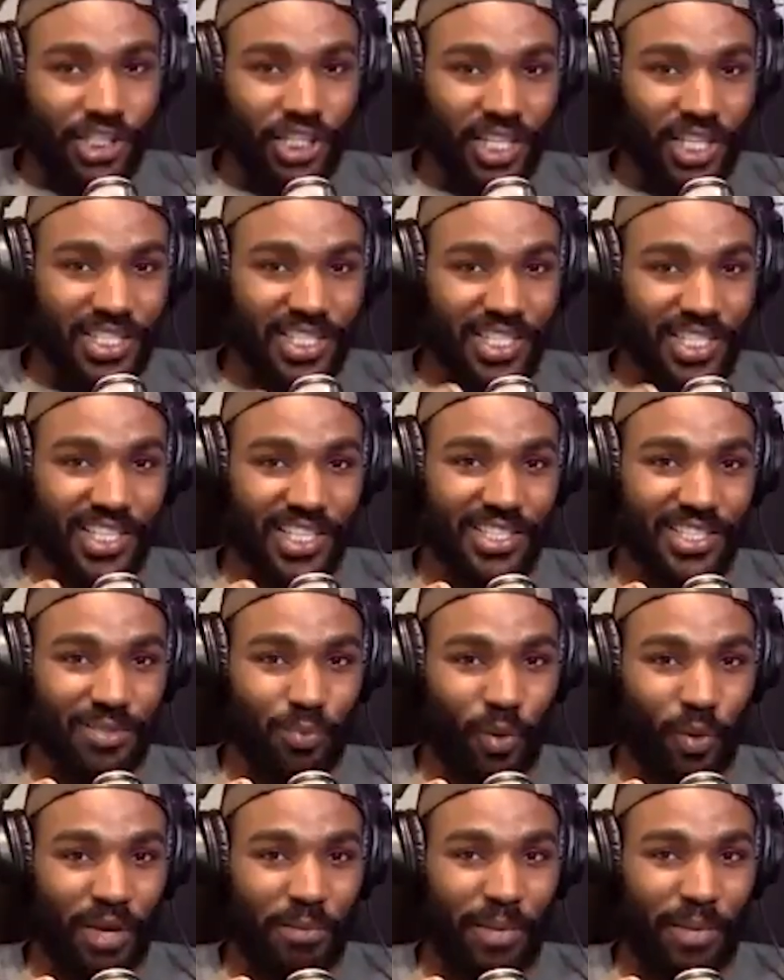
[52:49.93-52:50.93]
justice,
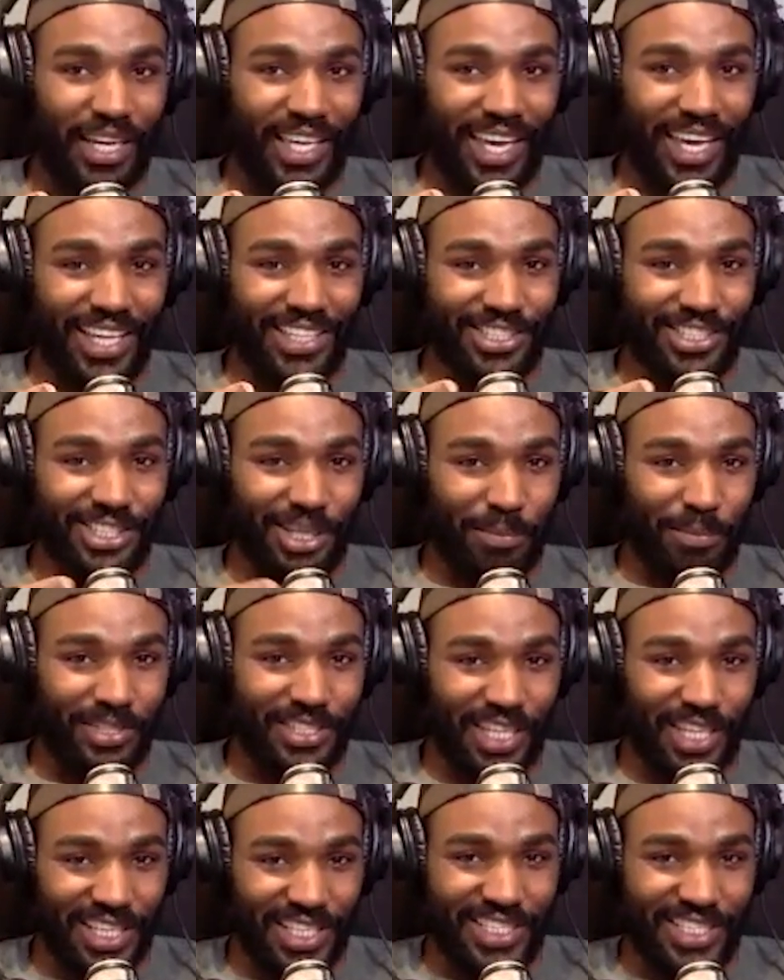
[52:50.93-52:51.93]
white man can't jump.
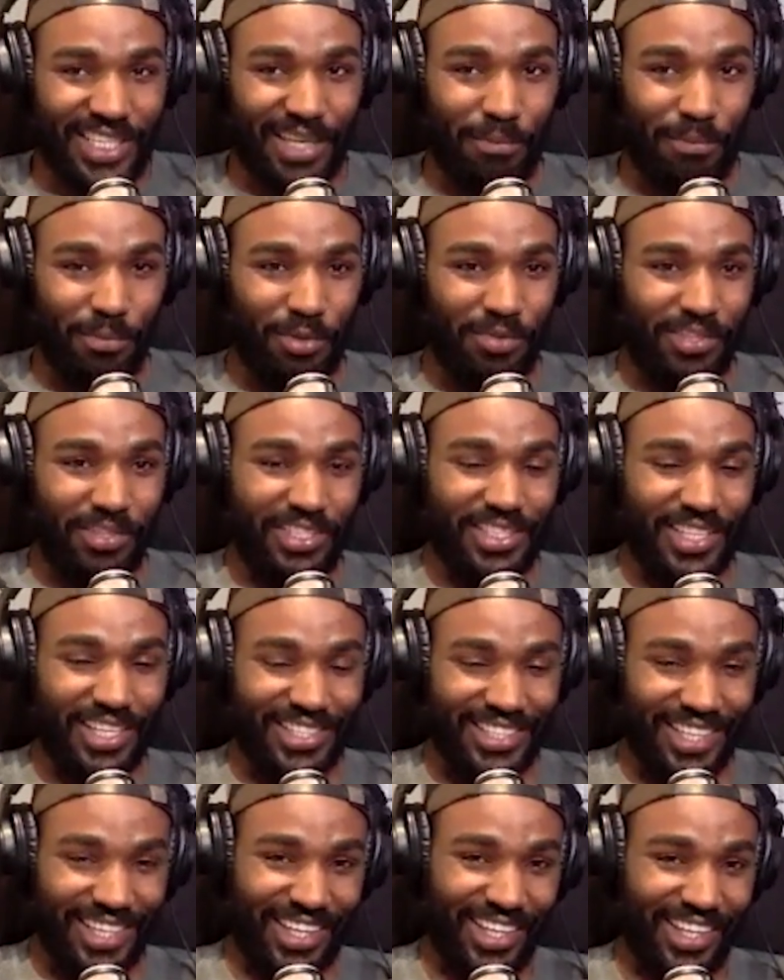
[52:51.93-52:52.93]
It's all the same movie,
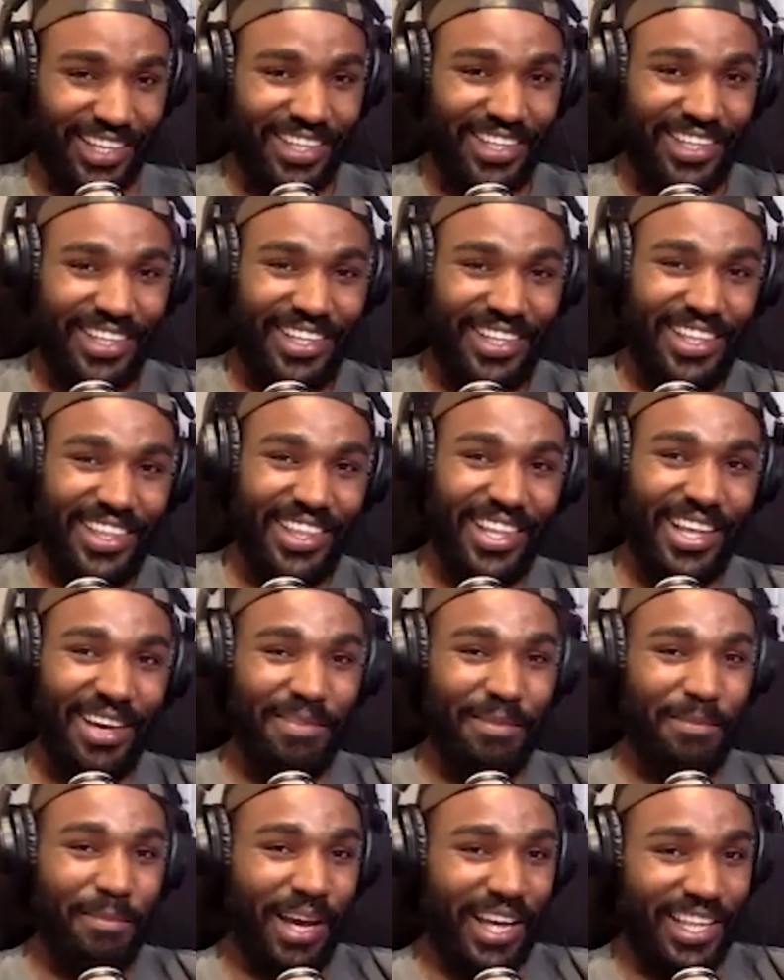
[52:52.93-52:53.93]
sounds like it. Love
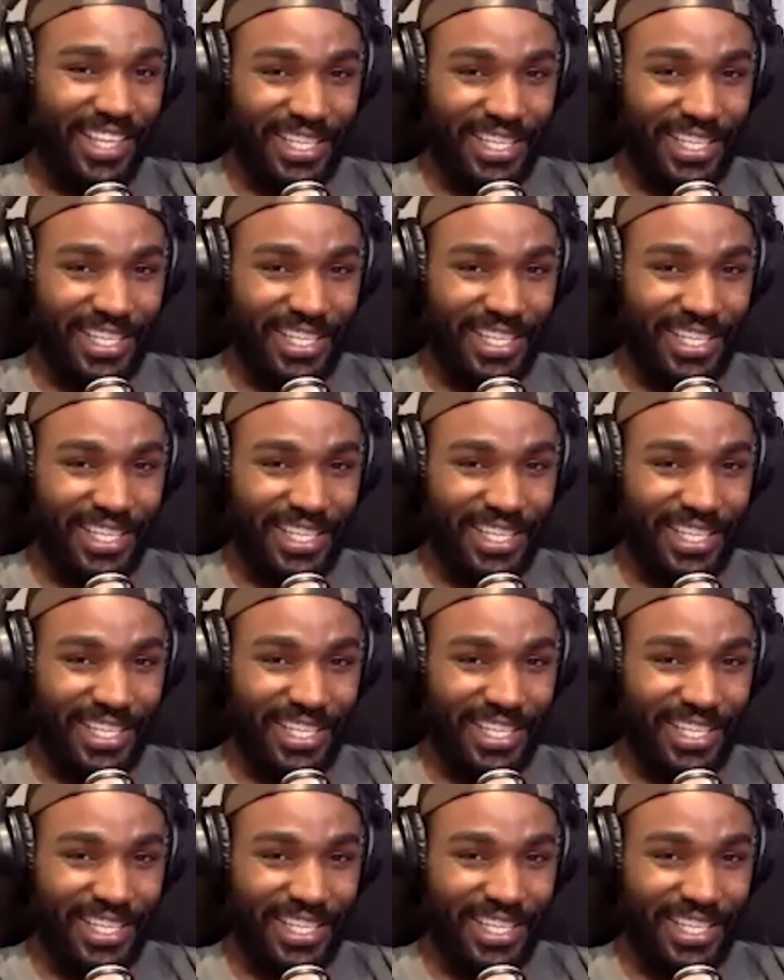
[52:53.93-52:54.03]
and Yeah,